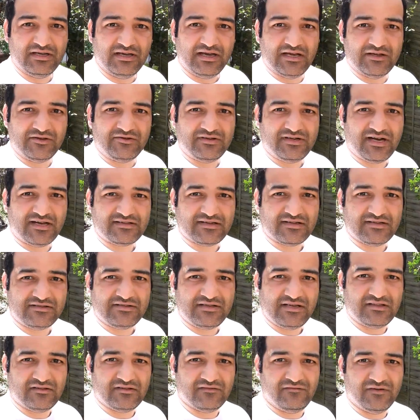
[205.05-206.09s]
As you guys can
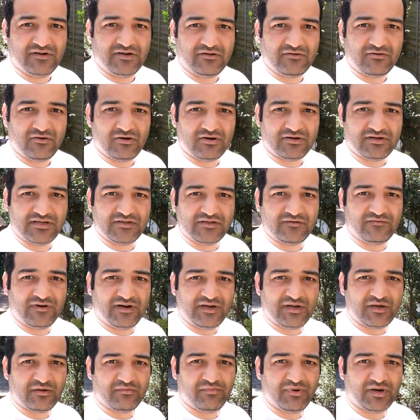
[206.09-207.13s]
see, the video quality is
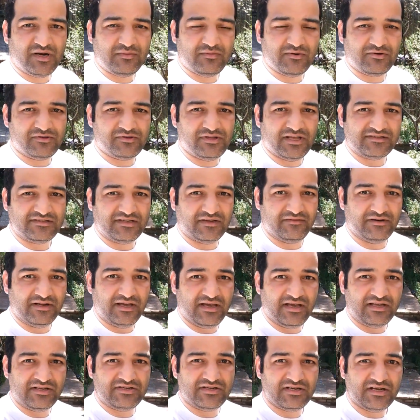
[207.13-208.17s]
very comparable to the S7
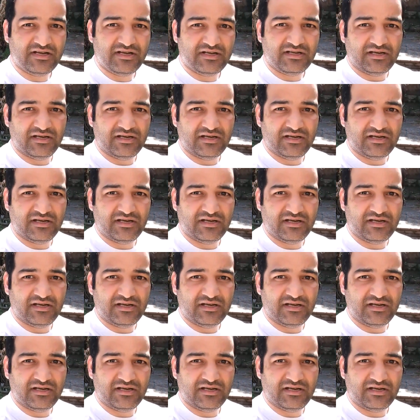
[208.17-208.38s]
Edge.